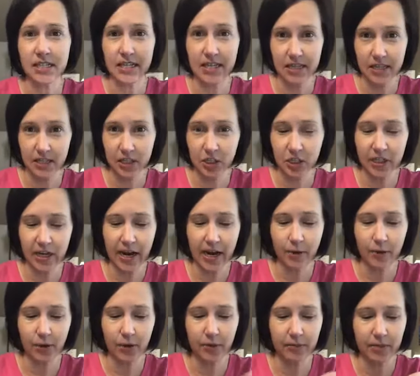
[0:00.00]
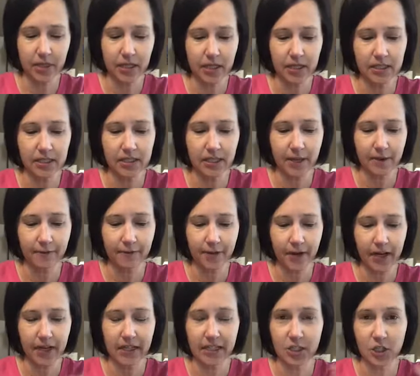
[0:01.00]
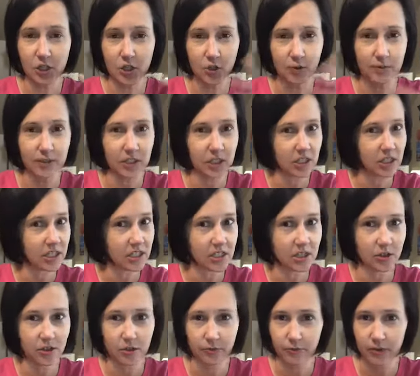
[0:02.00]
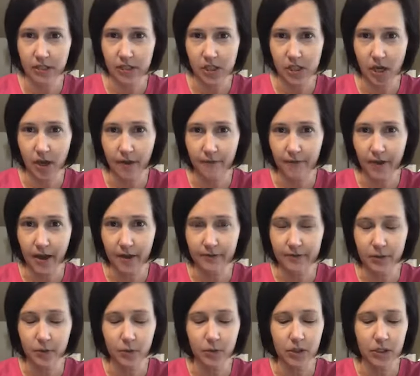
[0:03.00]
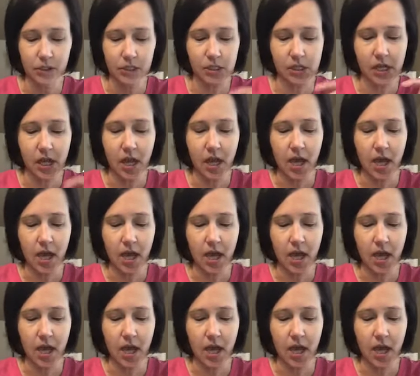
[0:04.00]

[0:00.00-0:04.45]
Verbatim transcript: in the shower because I find it so much easier to rinse off afterwards